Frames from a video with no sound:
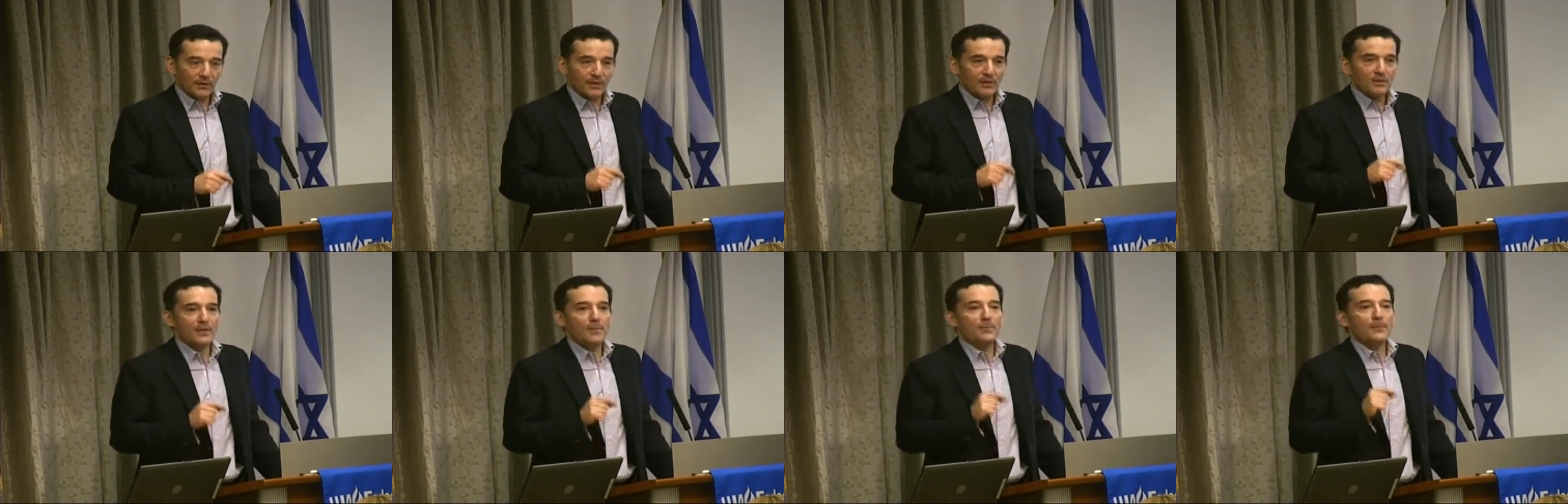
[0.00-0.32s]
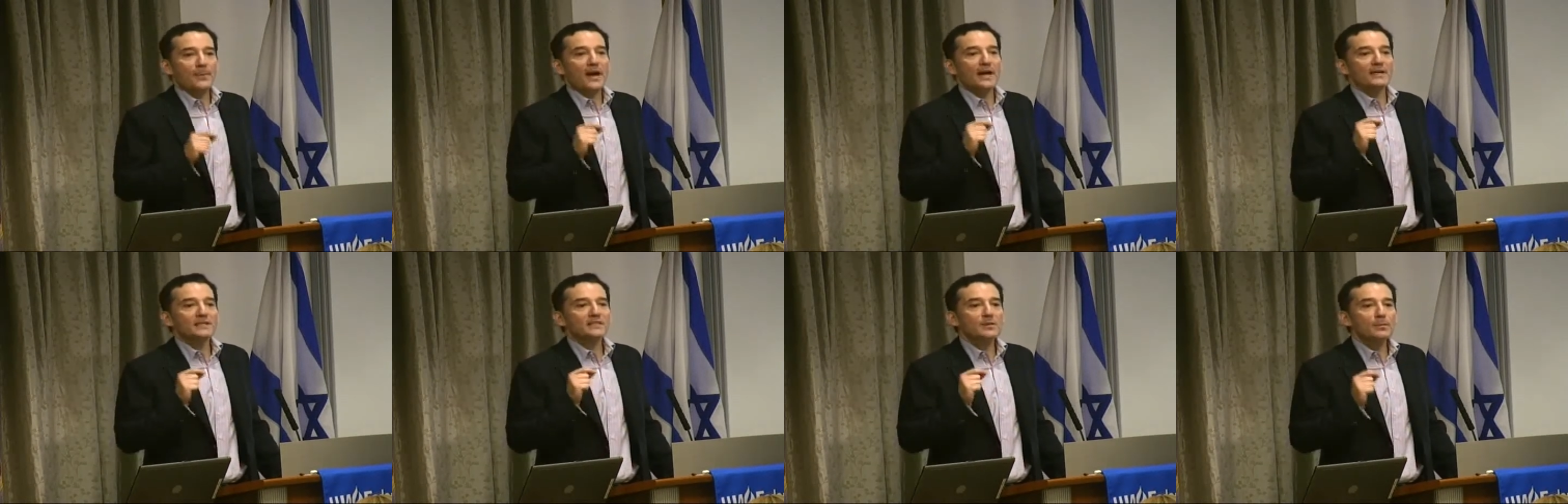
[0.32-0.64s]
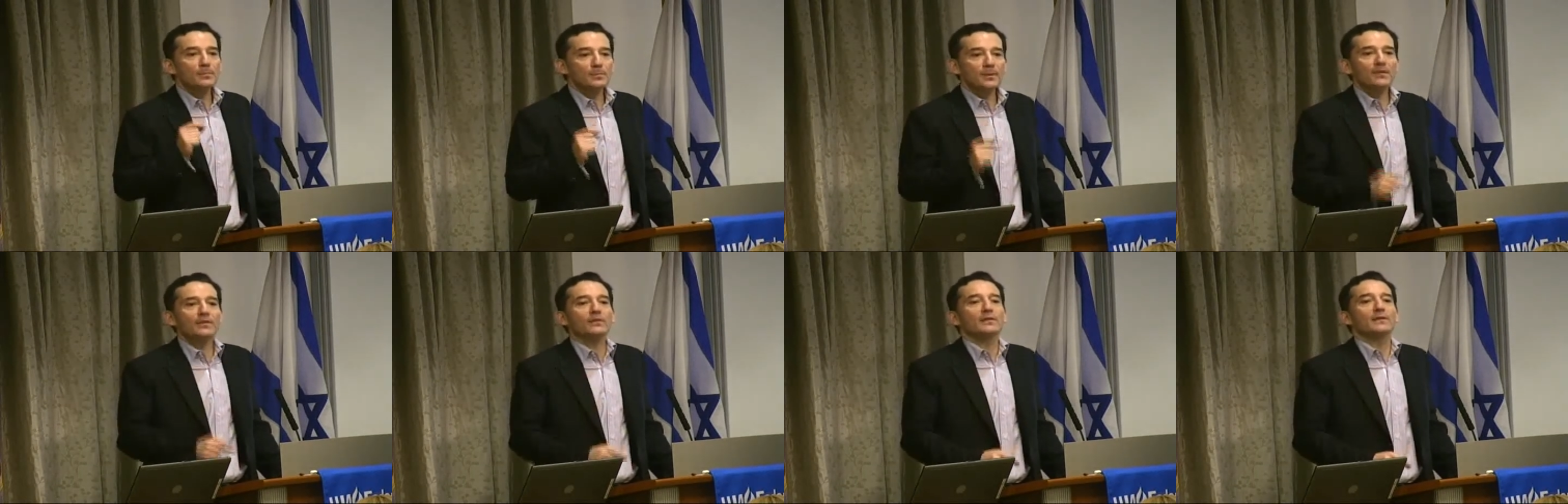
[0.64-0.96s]
the
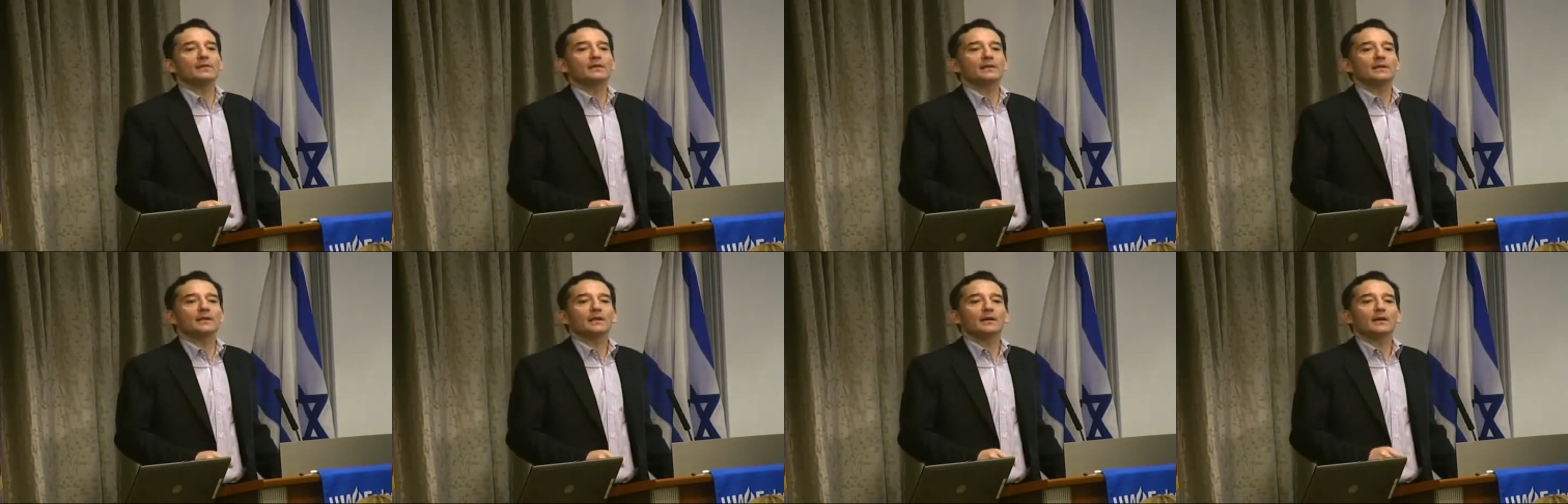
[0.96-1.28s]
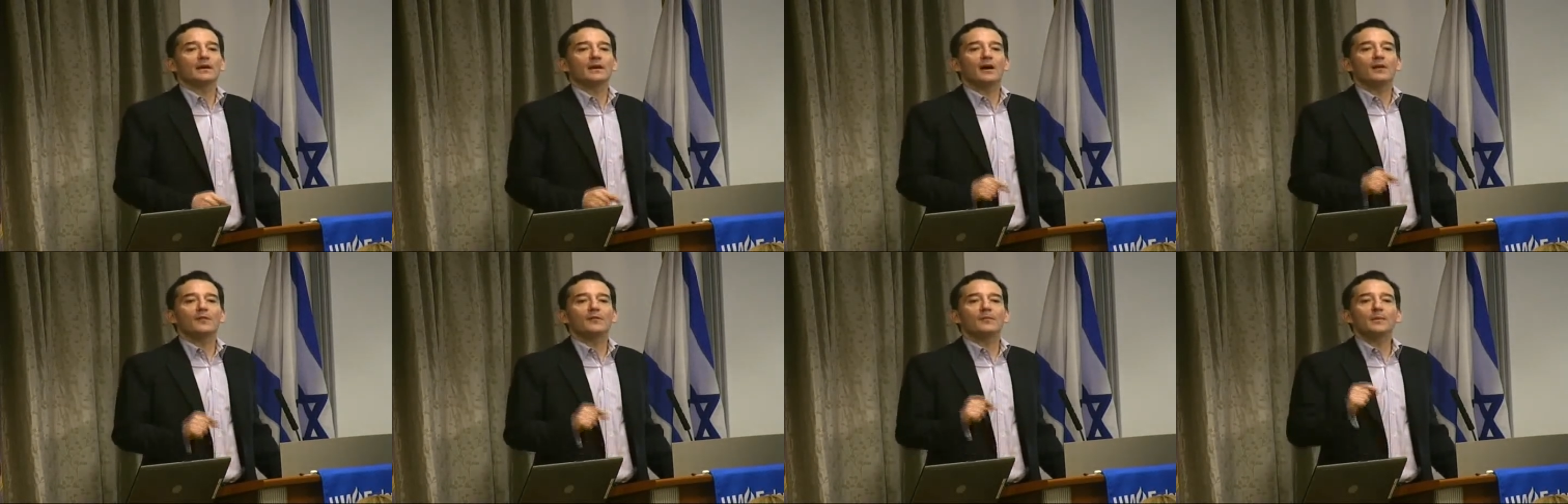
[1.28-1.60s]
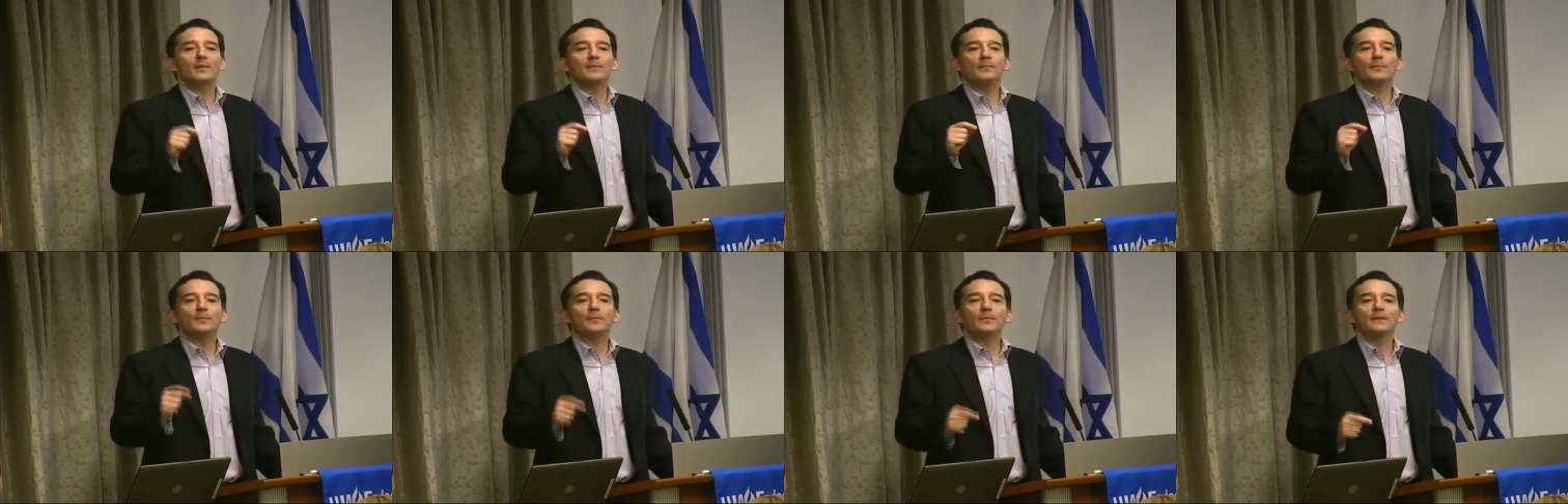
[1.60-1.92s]
possibility of
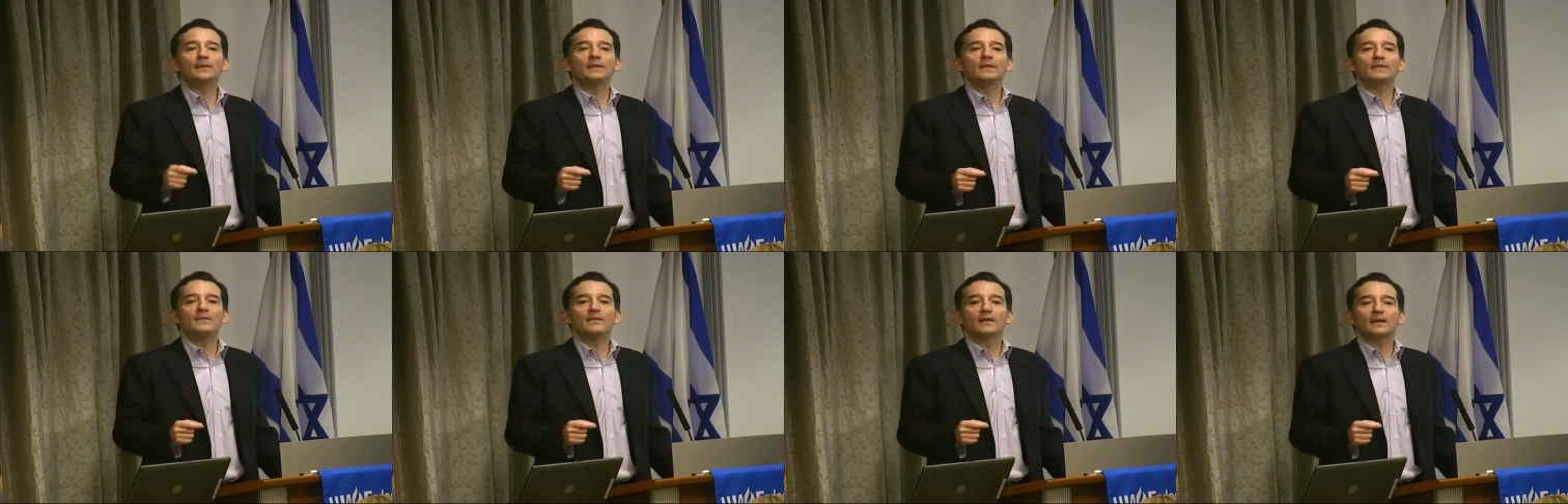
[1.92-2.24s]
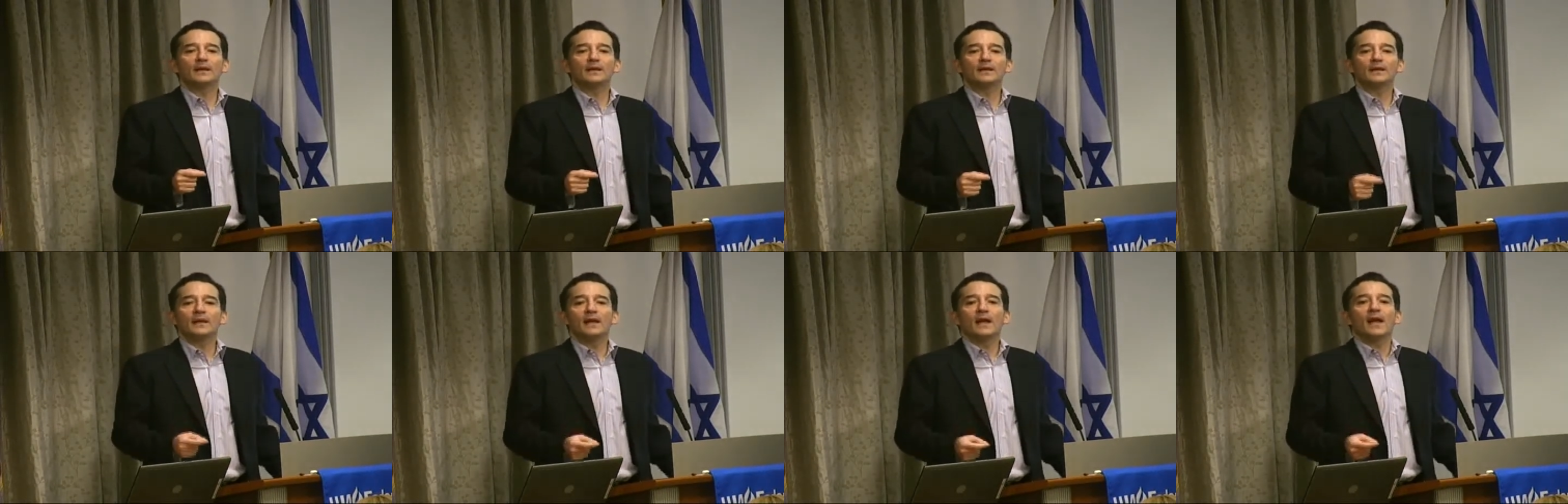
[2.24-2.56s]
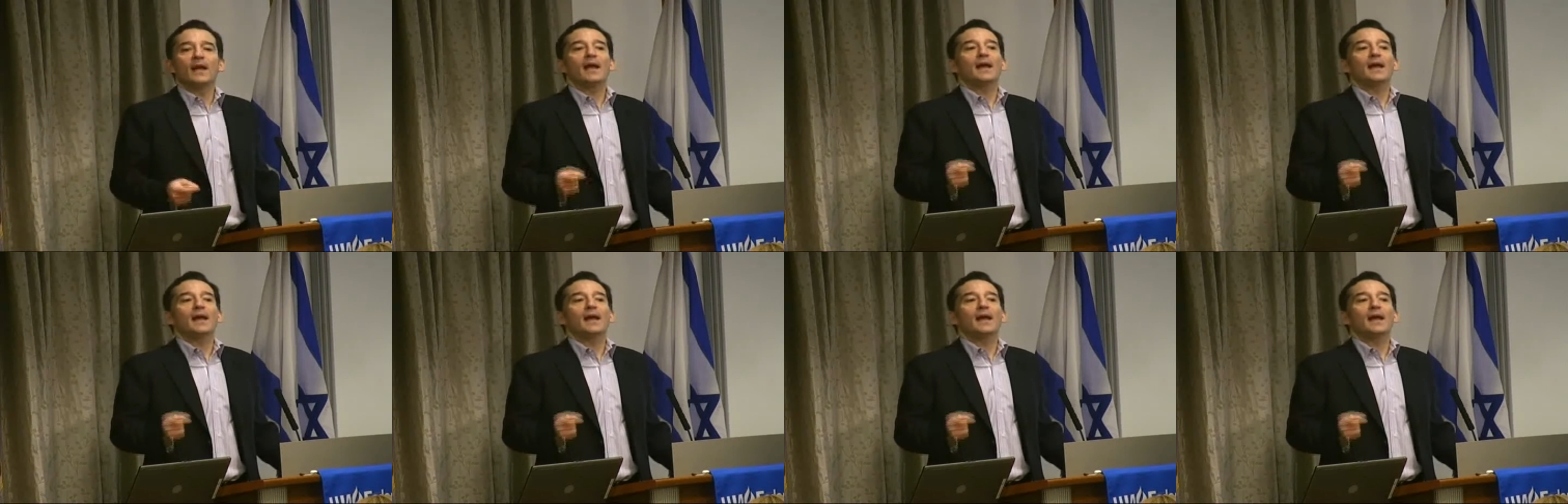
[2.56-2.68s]
people believing it